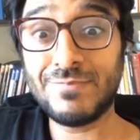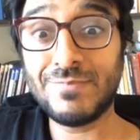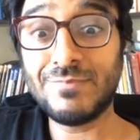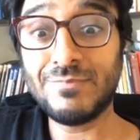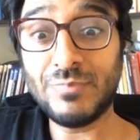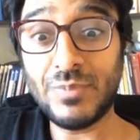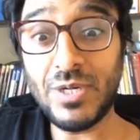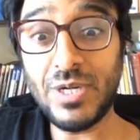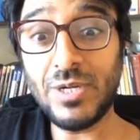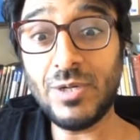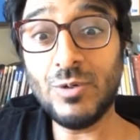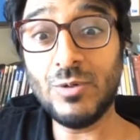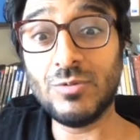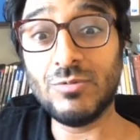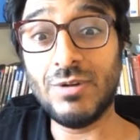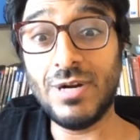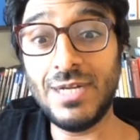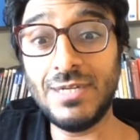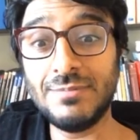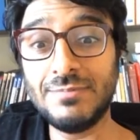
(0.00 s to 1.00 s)
Pretty cool,
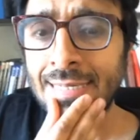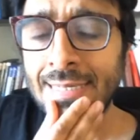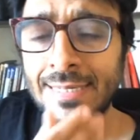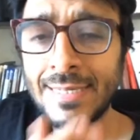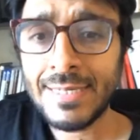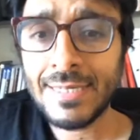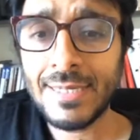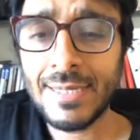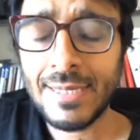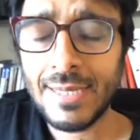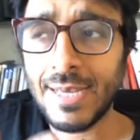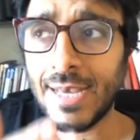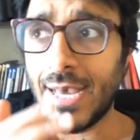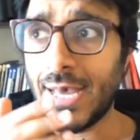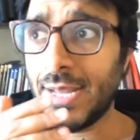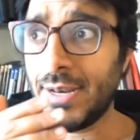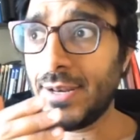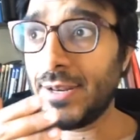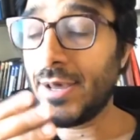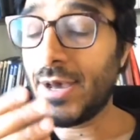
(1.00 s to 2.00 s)
right?
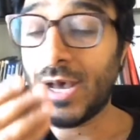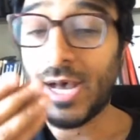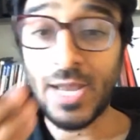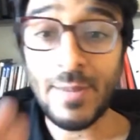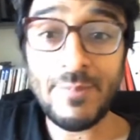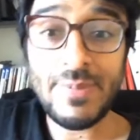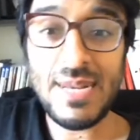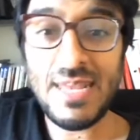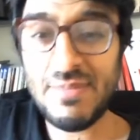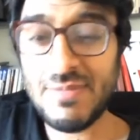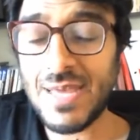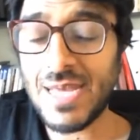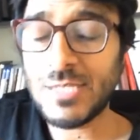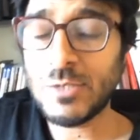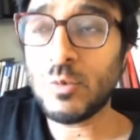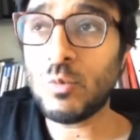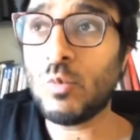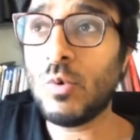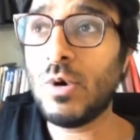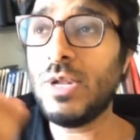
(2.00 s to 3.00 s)
And uh, I believe that's
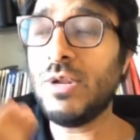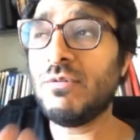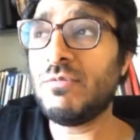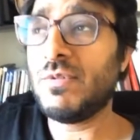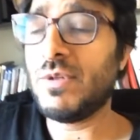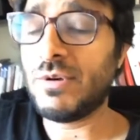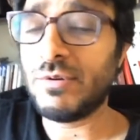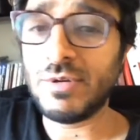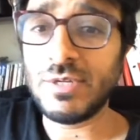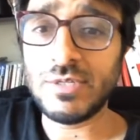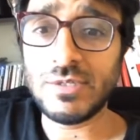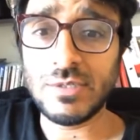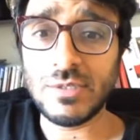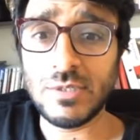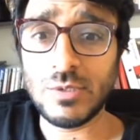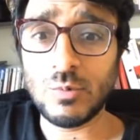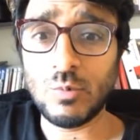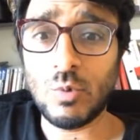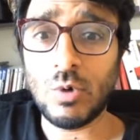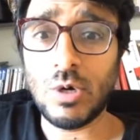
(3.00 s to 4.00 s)
one of the reasons
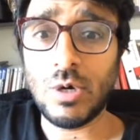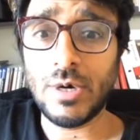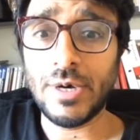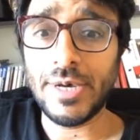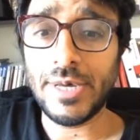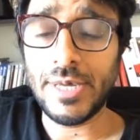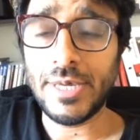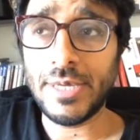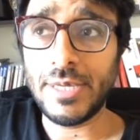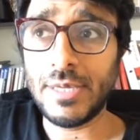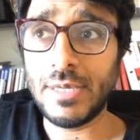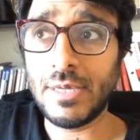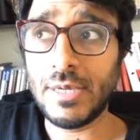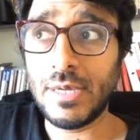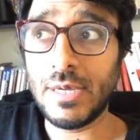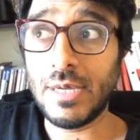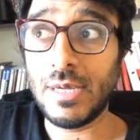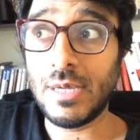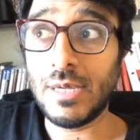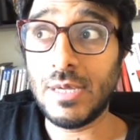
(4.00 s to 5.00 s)
why
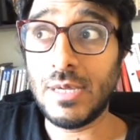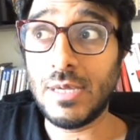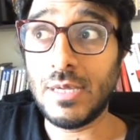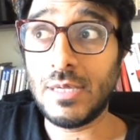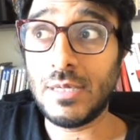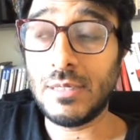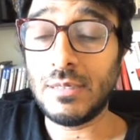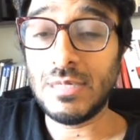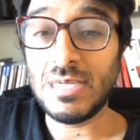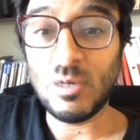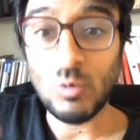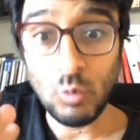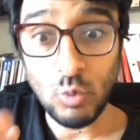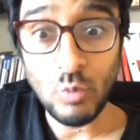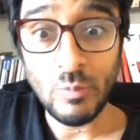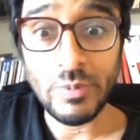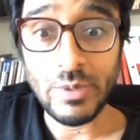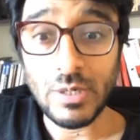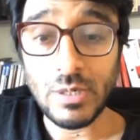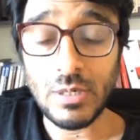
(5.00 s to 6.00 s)
uh,
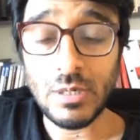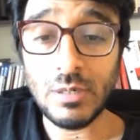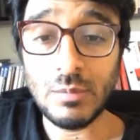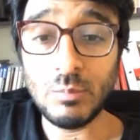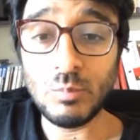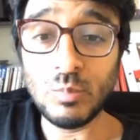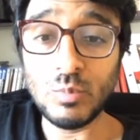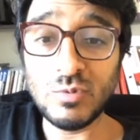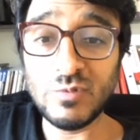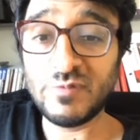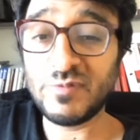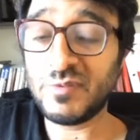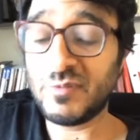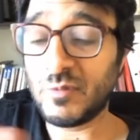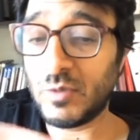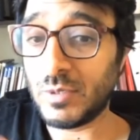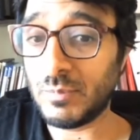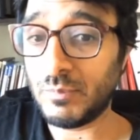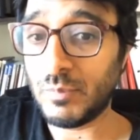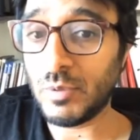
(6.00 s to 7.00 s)
Uber moved
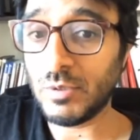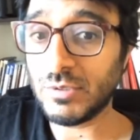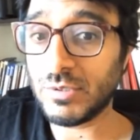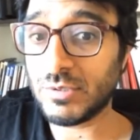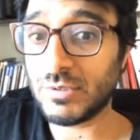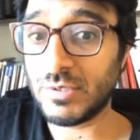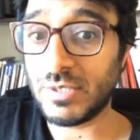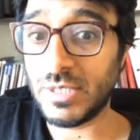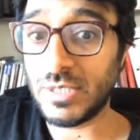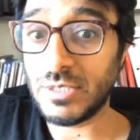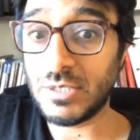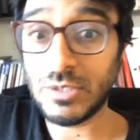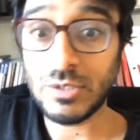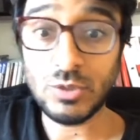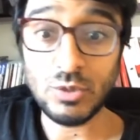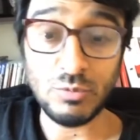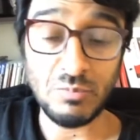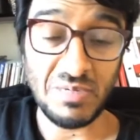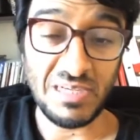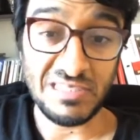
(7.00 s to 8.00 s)
from Postgres to
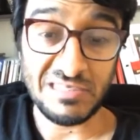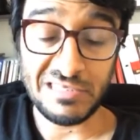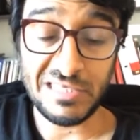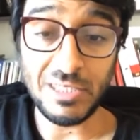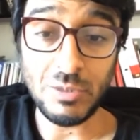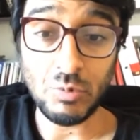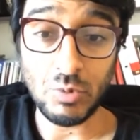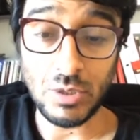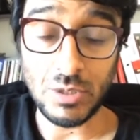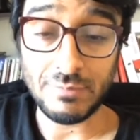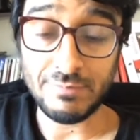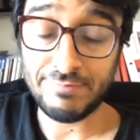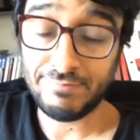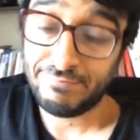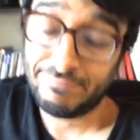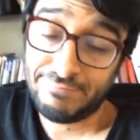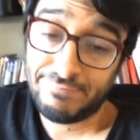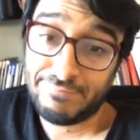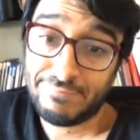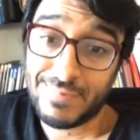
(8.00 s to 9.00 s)
MySQL.
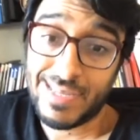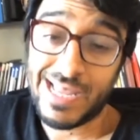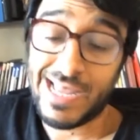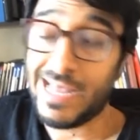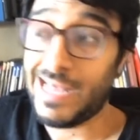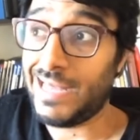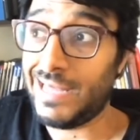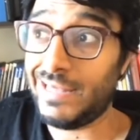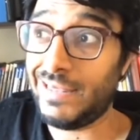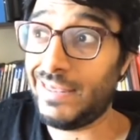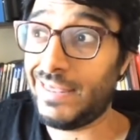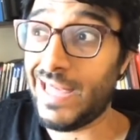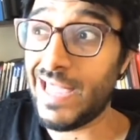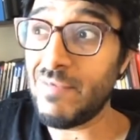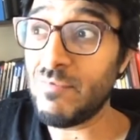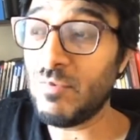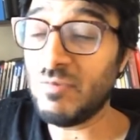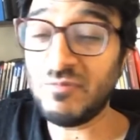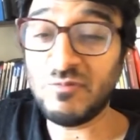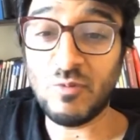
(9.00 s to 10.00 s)
They
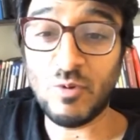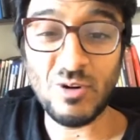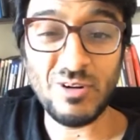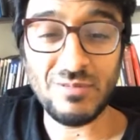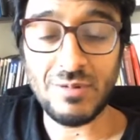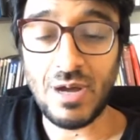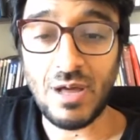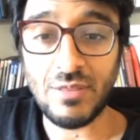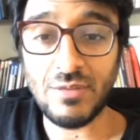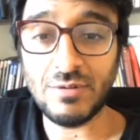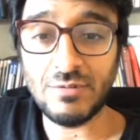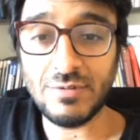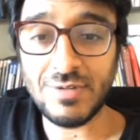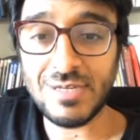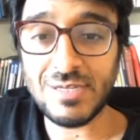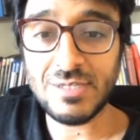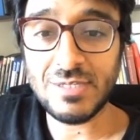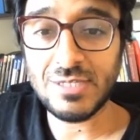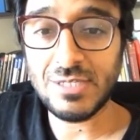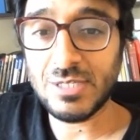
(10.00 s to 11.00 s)
moved for other
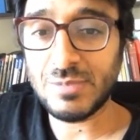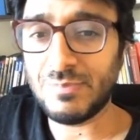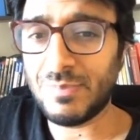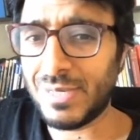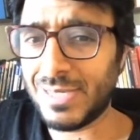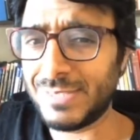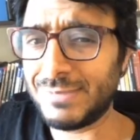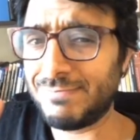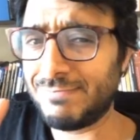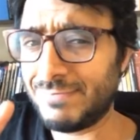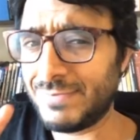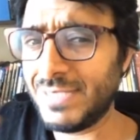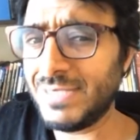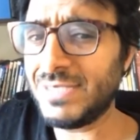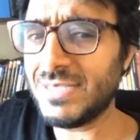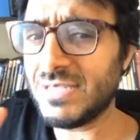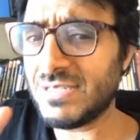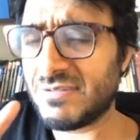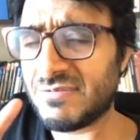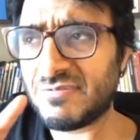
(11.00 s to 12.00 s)
reasons, but this
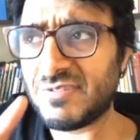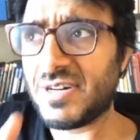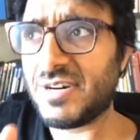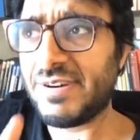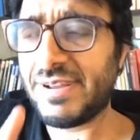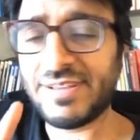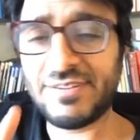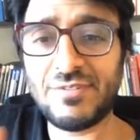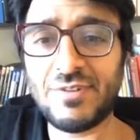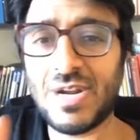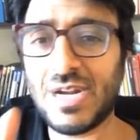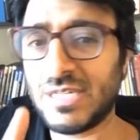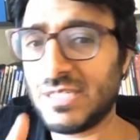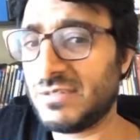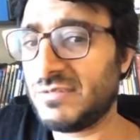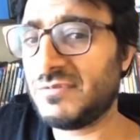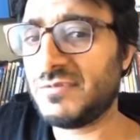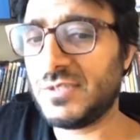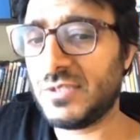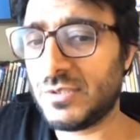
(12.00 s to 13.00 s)
is a very
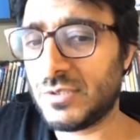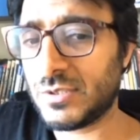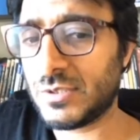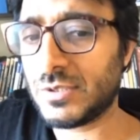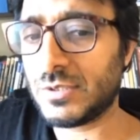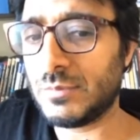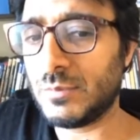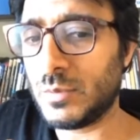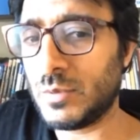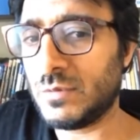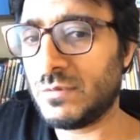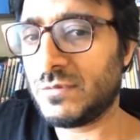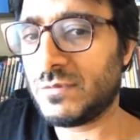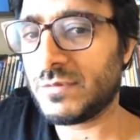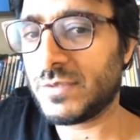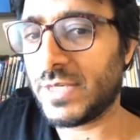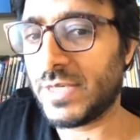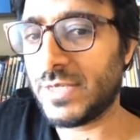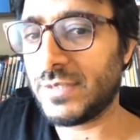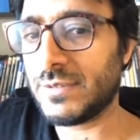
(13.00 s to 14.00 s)
attractive feature to move,
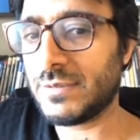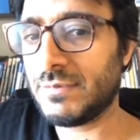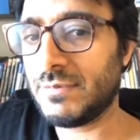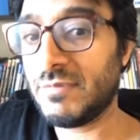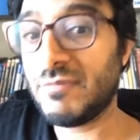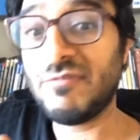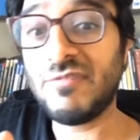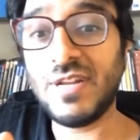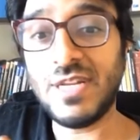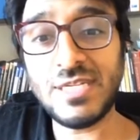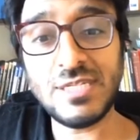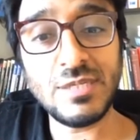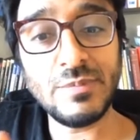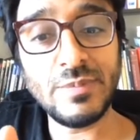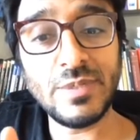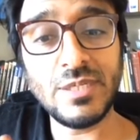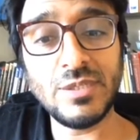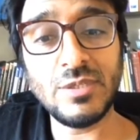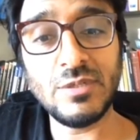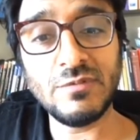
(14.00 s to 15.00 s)
guys.
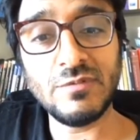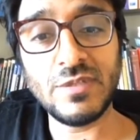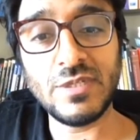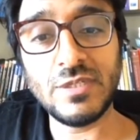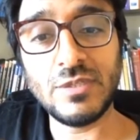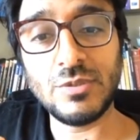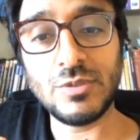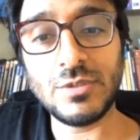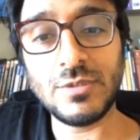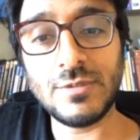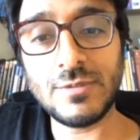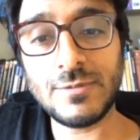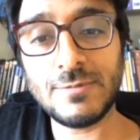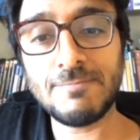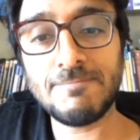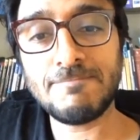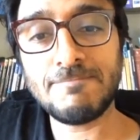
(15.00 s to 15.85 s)
Flexibility of the engines.